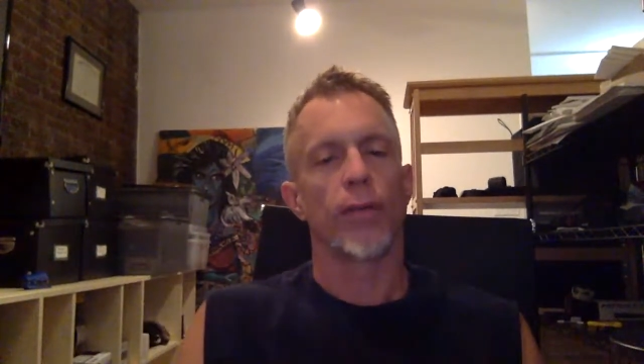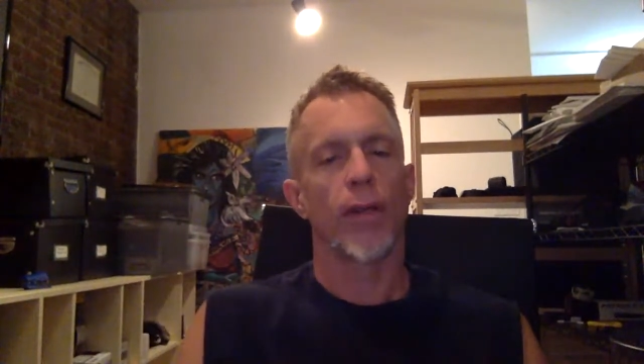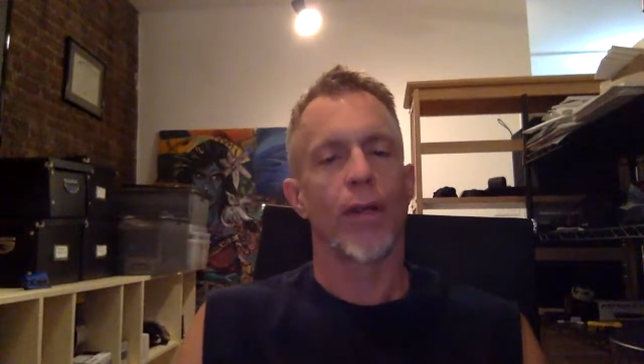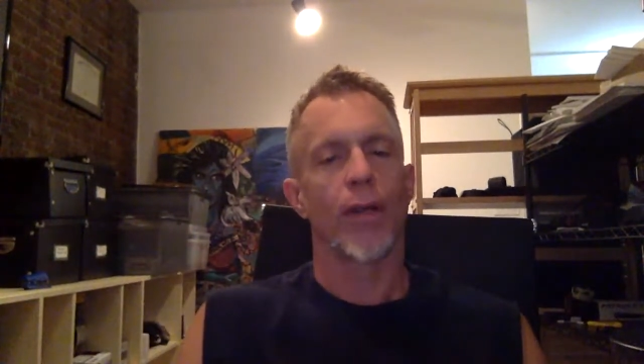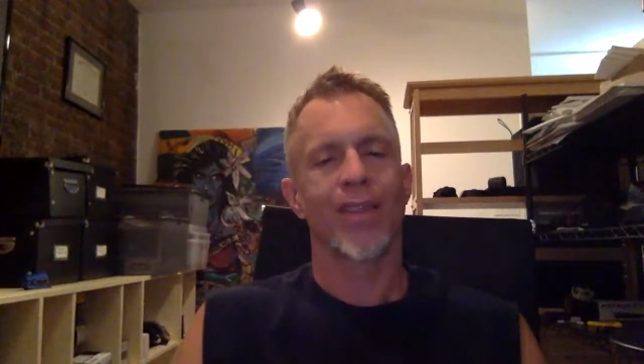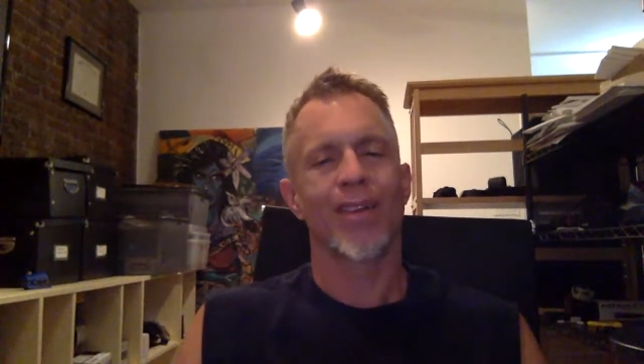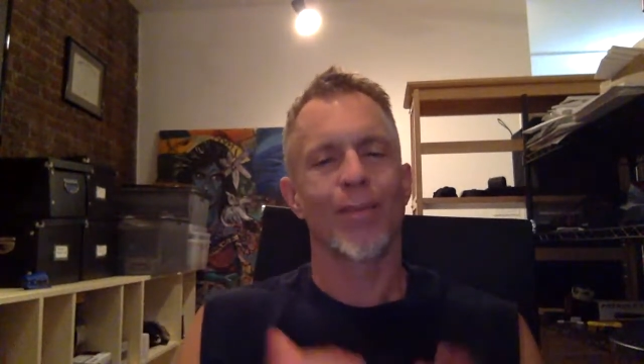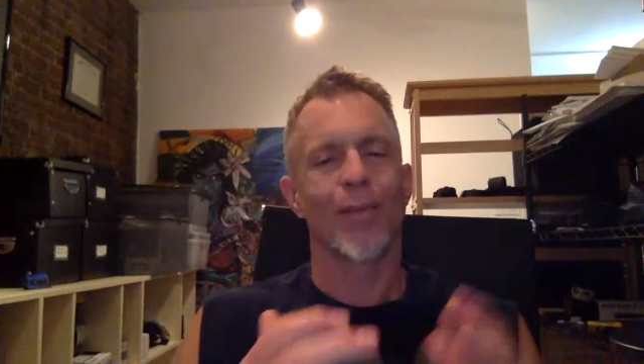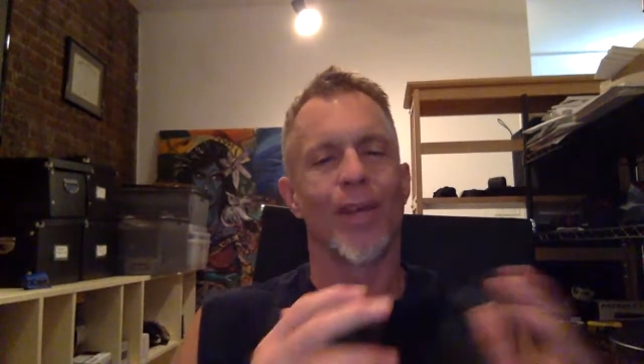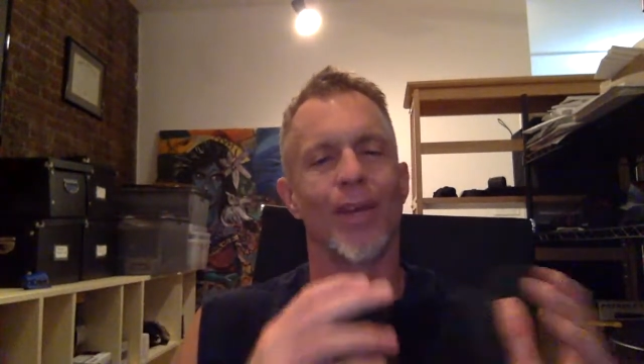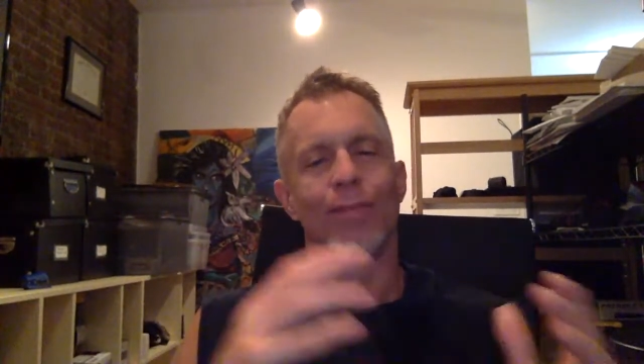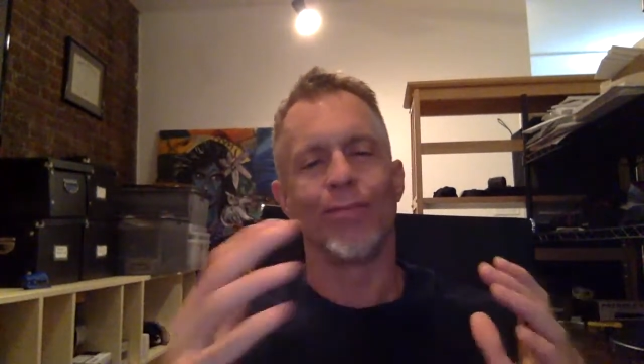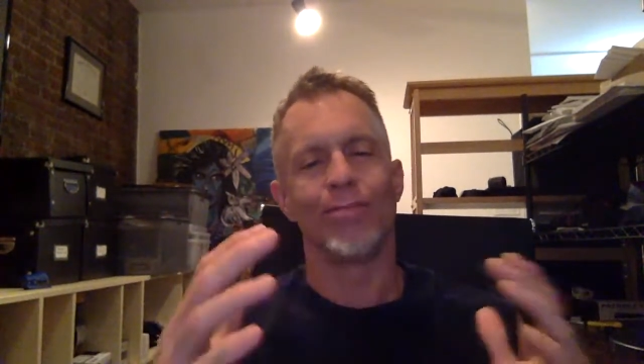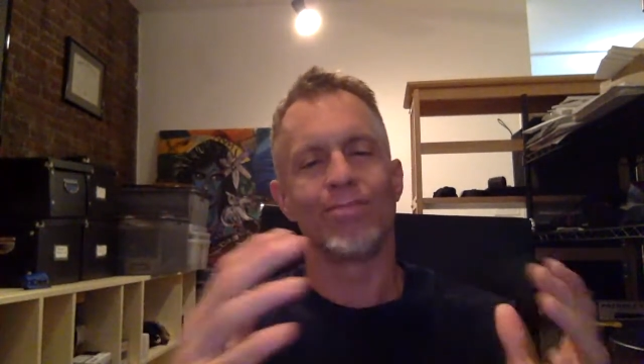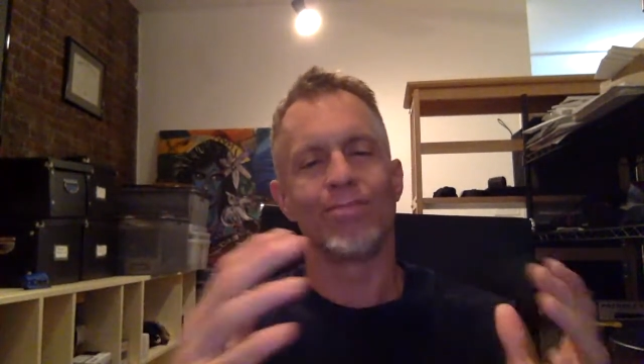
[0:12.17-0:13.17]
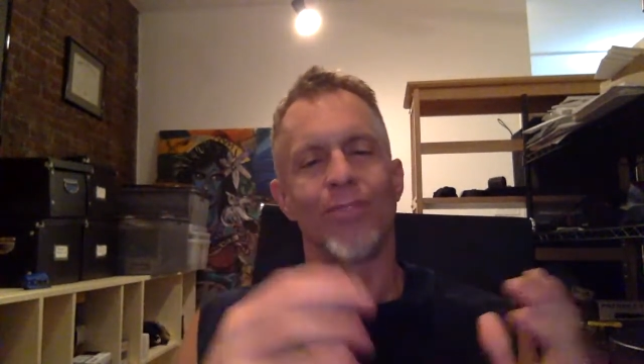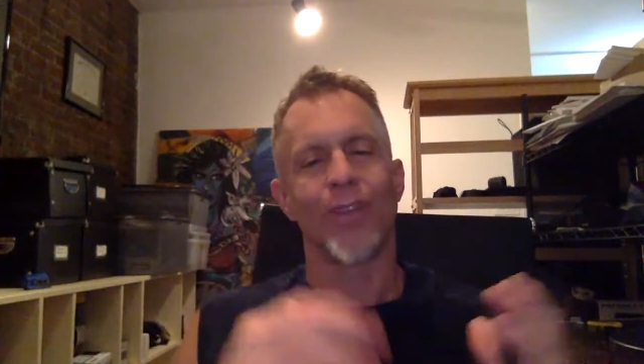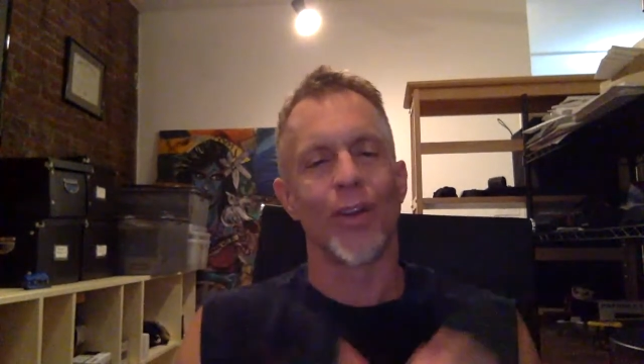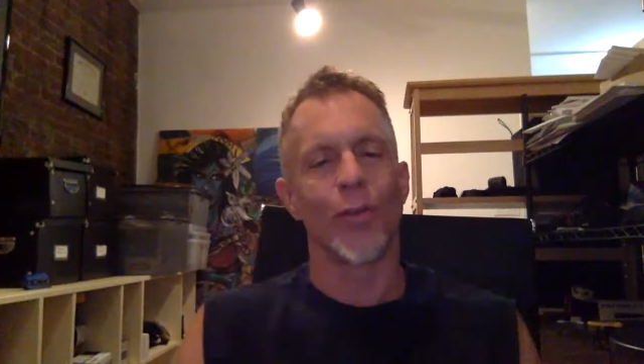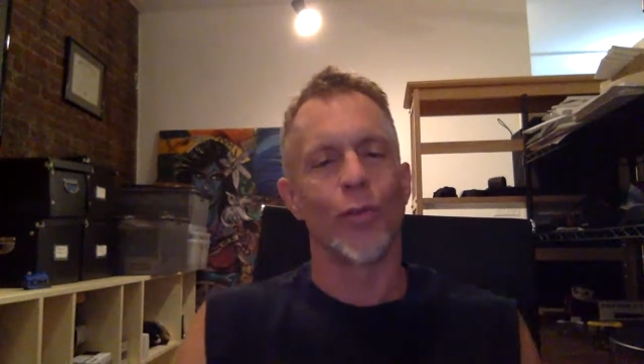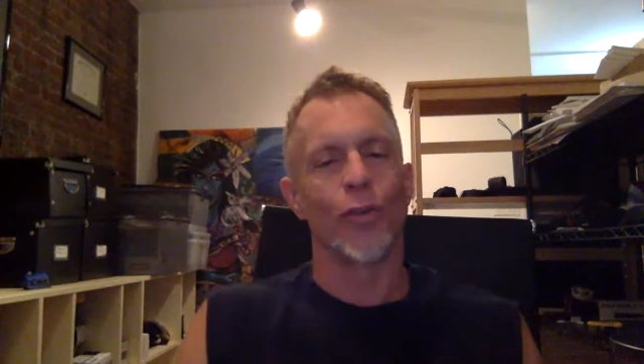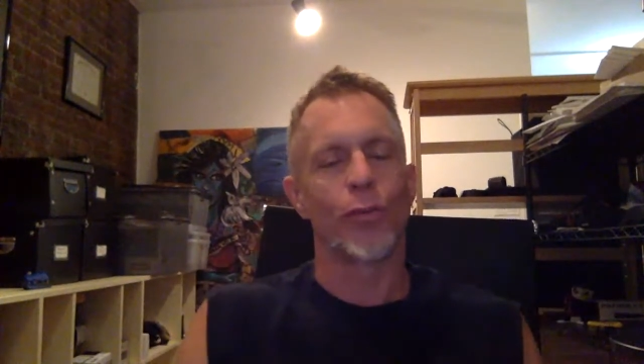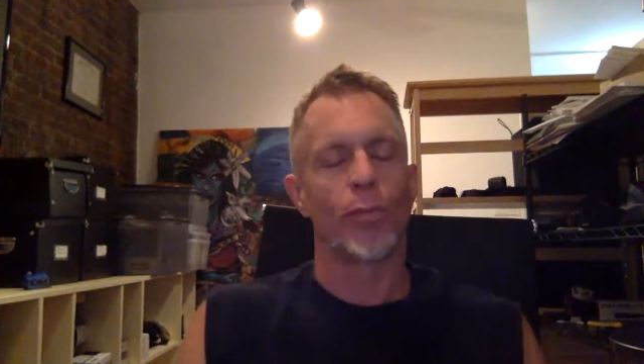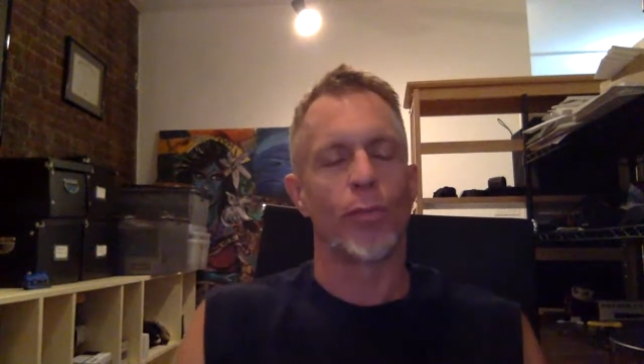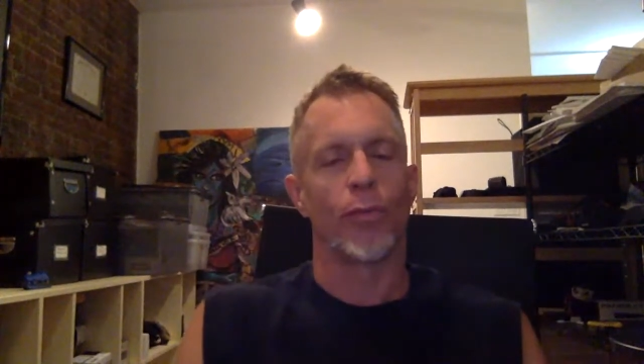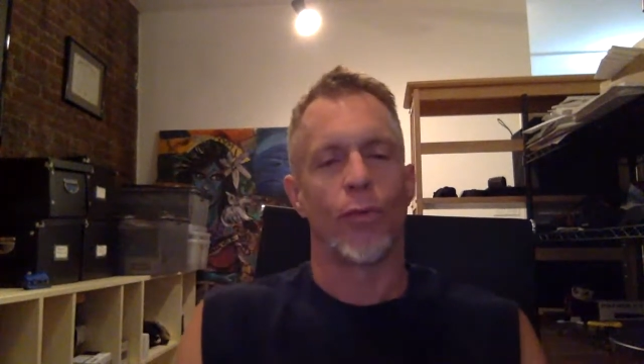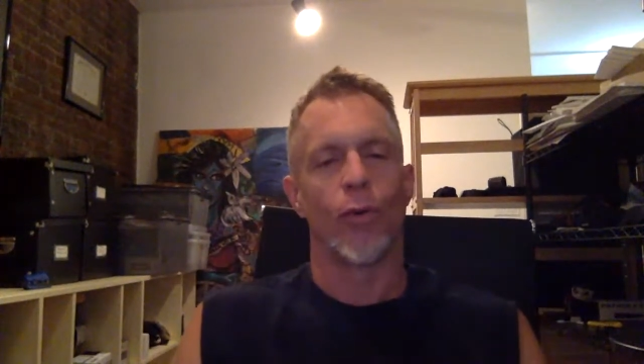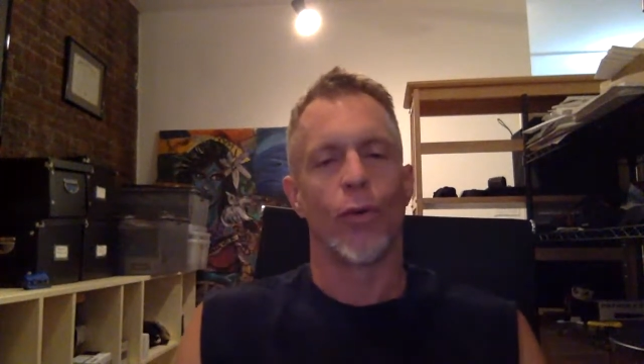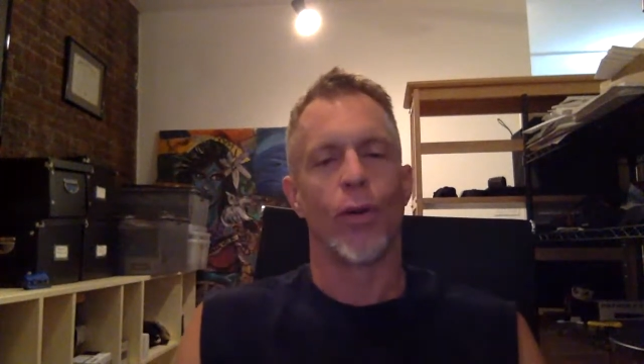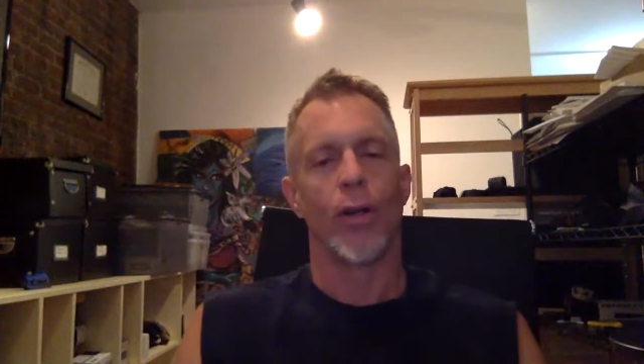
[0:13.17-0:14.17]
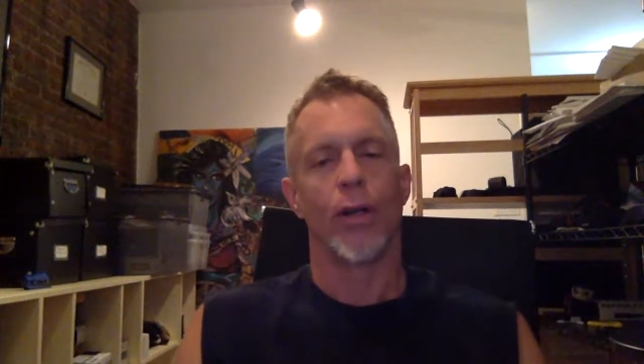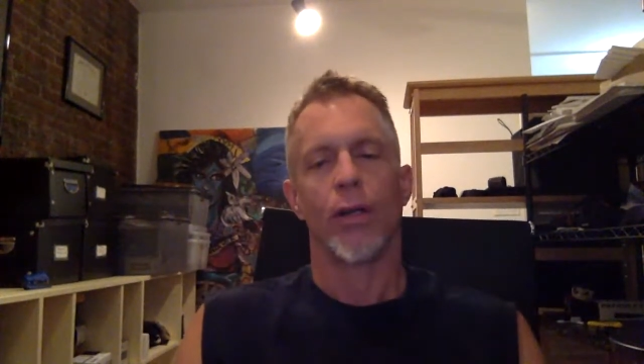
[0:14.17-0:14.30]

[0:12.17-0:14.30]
I think I may have done it once before.